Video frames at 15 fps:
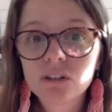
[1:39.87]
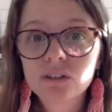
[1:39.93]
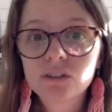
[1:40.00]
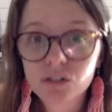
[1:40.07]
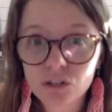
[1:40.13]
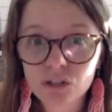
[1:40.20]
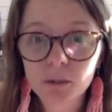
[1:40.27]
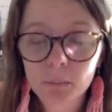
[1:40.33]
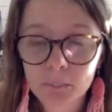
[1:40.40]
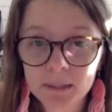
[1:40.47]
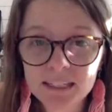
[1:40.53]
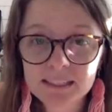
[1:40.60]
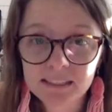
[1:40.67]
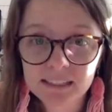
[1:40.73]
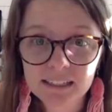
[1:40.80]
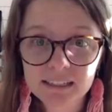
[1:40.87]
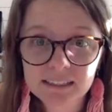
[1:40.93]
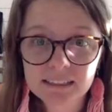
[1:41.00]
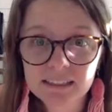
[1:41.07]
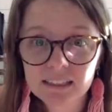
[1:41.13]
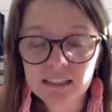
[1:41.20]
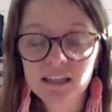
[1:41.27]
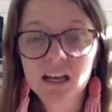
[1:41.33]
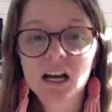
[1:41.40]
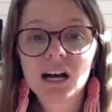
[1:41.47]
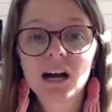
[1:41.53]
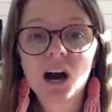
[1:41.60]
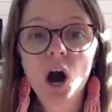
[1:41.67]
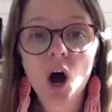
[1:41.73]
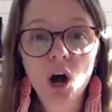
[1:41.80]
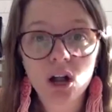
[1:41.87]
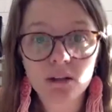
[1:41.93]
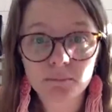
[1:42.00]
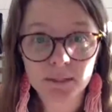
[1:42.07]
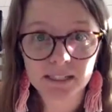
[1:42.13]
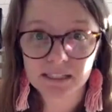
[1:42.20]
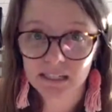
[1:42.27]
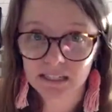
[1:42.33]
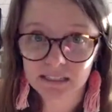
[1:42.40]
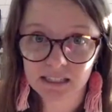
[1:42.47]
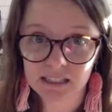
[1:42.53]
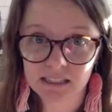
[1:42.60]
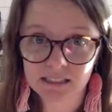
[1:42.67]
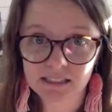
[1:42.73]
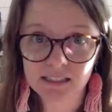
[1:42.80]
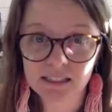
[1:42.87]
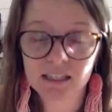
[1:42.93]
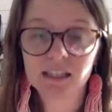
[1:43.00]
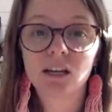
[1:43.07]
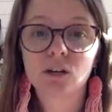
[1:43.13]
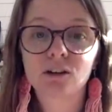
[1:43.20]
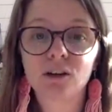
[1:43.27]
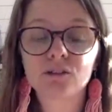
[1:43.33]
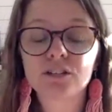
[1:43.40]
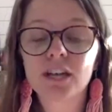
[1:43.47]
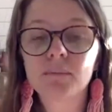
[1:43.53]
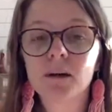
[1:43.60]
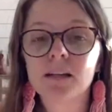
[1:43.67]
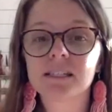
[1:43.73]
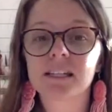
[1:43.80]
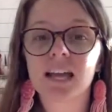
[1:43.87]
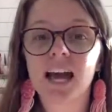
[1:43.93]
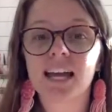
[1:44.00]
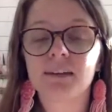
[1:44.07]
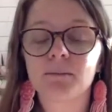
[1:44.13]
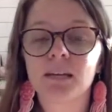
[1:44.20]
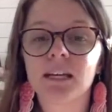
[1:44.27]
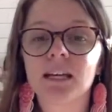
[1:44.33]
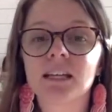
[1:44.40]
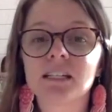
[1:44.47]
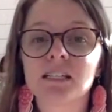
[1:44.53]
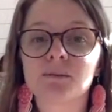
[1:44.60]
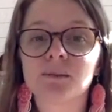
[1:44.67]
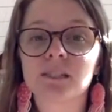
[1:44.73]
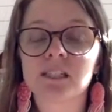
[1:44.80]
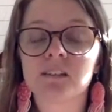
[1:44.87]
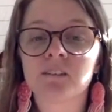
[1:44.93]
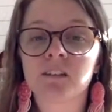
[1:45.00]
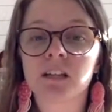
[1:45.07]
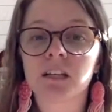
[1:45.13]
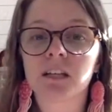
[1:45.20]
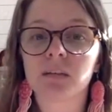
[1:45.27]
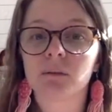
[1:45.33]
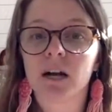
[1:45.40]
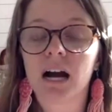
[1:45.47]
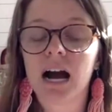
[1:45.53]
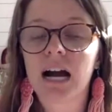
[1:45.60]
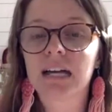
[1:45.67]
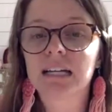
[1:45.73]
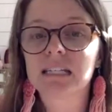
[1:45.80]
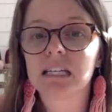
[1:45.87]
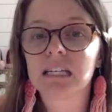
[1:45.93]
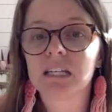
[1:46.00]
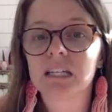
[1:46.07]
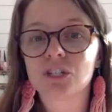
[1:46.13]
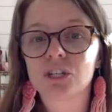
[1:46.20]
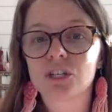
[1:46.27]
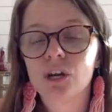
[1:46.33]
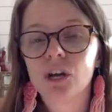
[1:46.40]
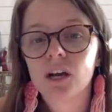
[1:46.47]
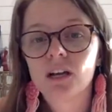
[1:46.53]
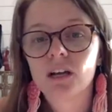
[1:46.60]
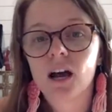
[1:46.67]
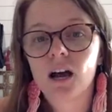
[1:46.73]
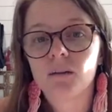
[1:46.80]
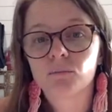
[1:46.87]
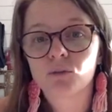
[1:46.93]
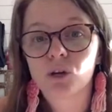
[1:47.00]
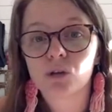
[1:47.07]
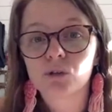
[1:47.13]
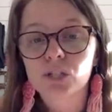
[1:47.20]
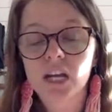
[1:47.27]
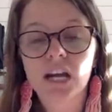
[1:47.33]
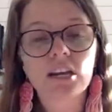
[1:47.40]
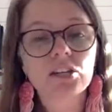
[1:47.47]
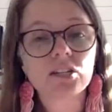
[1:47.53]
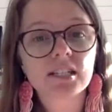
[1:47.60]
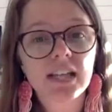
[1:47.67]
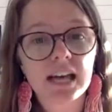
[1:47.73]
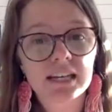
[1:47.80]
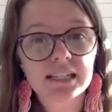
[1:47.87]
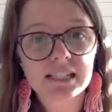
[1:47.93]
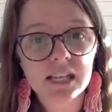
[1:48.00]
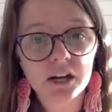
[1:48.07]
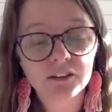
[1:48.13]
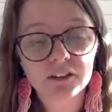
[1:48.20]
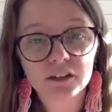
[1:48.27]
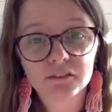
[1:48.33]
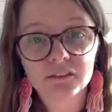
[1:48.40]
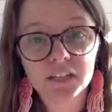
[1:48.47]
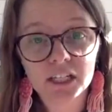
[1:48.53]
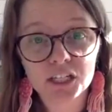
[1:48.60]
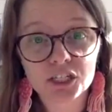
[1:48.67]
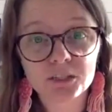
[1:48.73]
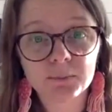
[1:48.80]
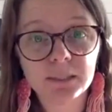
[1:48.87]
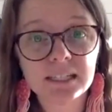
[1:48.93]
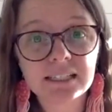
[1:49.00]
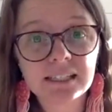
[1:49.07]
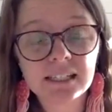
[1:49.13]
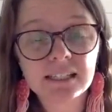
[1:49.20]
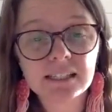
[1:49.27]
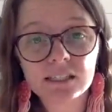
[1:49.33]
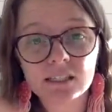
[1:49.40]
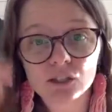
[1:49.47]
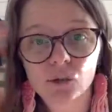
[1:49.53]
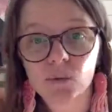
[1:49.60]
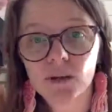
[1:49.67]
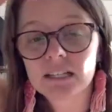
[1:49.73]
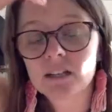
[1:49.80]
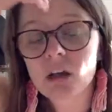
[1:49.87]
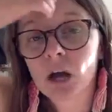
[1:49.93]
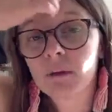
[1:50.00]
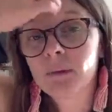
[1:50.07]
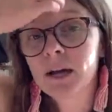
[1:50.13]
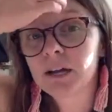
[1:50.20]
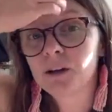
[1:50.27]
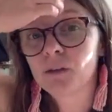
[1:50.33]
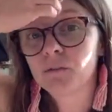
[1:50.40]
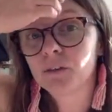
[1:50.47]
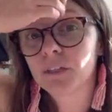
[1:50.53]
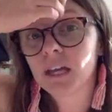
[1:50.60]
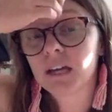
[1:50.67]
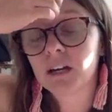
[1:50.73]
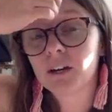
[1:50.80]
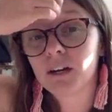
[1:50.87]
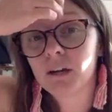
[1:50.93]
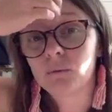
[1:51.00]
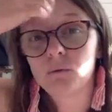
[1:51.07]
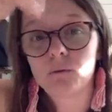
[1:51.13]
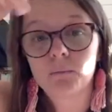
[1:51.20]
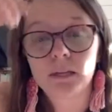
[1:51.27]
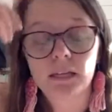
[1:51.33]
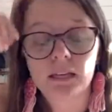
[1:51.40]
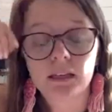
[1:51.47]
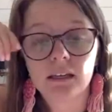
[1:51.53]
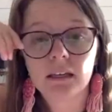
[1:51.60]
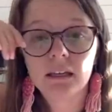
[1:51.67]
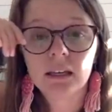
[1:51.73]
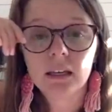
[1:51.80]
to your business. All businesses. Crochet Boss Academy is specifically where I teach crocheters how to sell their finished pieces. So when I talk about it over there, it will be